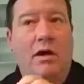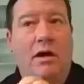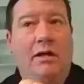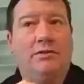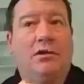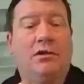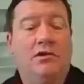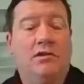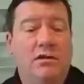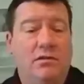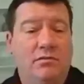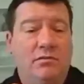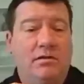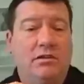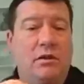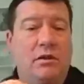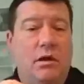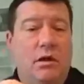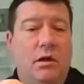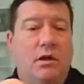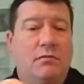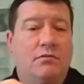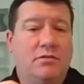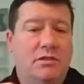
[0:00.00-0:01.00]
I told you it was
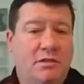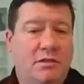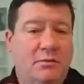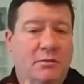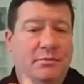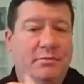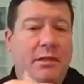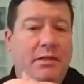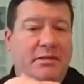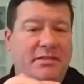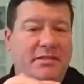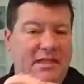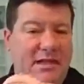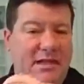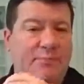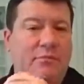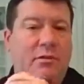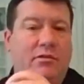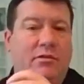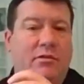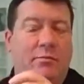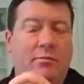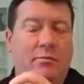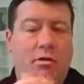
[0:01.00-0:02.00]
a it was a, a 10
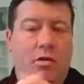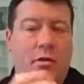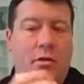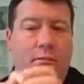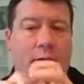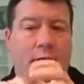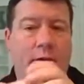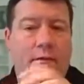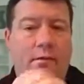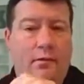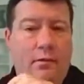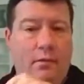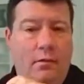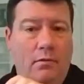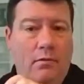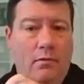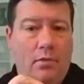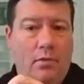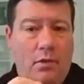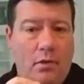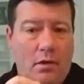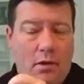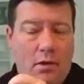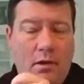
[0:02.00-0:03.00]
month deployment to
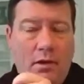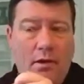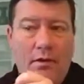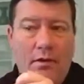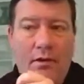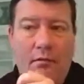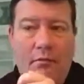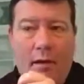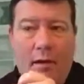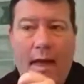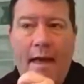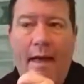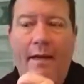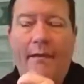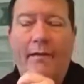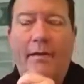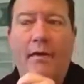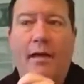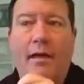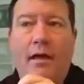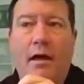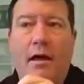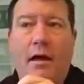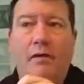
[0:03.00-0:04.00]
uh, Iraq.
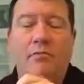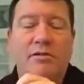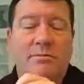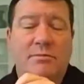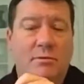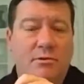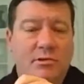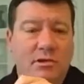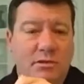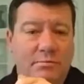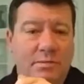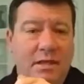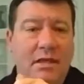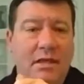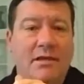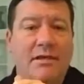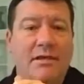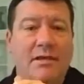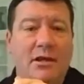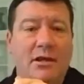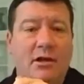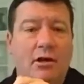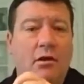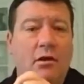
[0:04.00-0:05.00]
Uh, it was supposed to be a
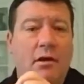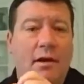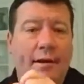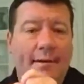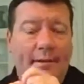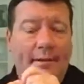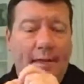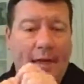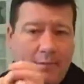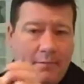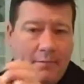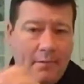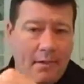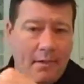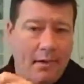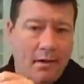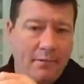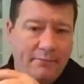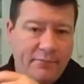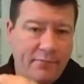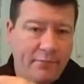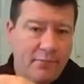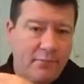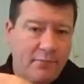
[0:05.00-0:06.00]
year. I got
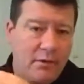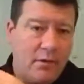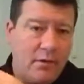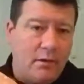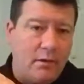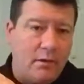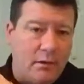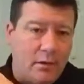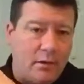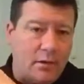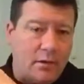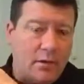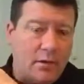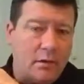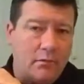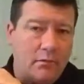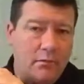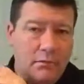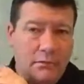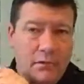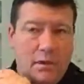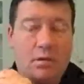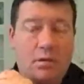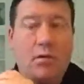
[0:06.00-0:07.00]
offered the uh,
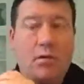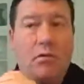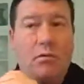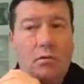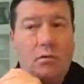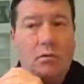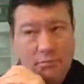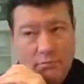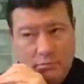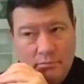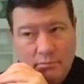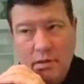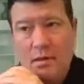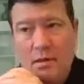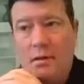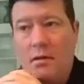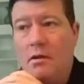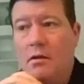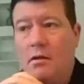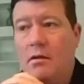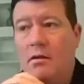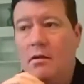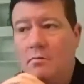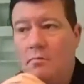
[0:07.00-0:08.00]
or
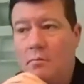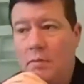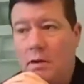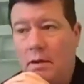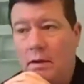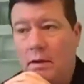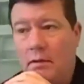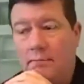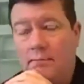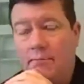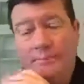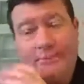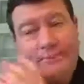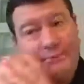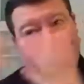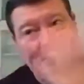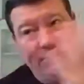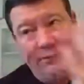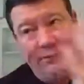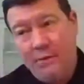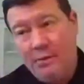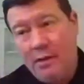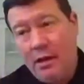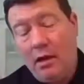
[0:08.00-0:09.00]
um,
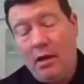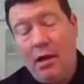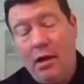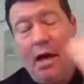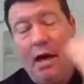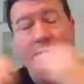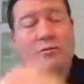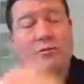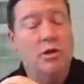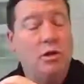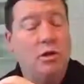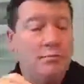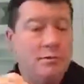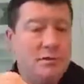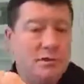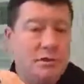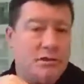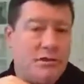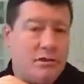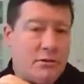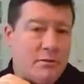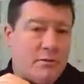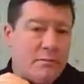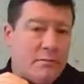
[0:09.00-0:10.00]
the OPSO
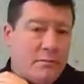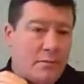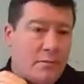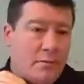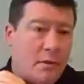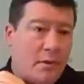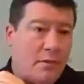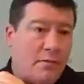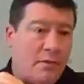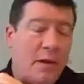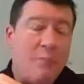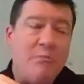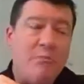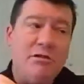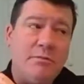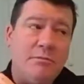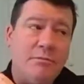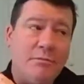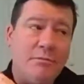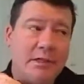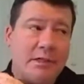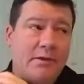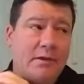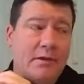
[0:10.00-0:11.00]
position that was a
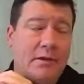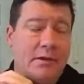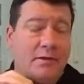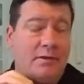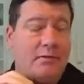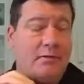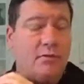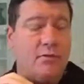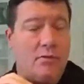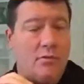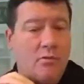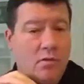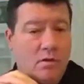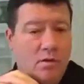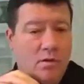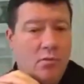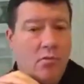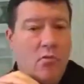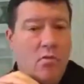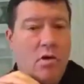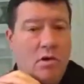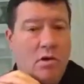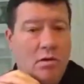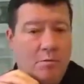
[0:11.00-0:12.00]
big deal when you
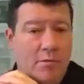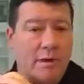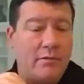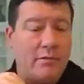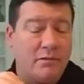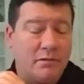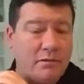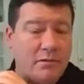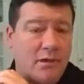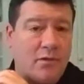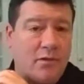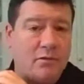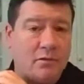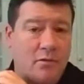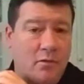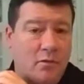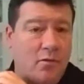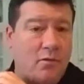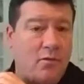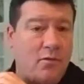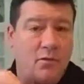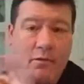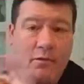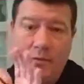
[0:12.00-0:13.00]
want to make lieutenant
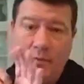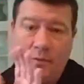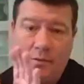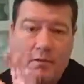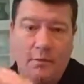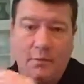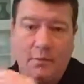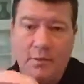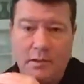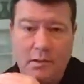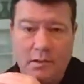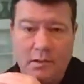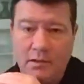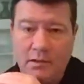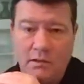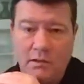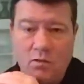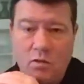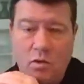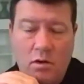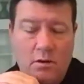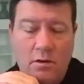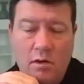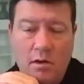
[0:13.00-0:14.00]
colonel to be a
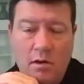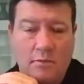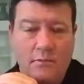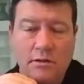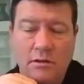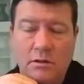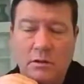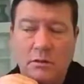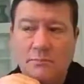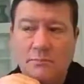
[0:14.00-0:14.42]
firearm so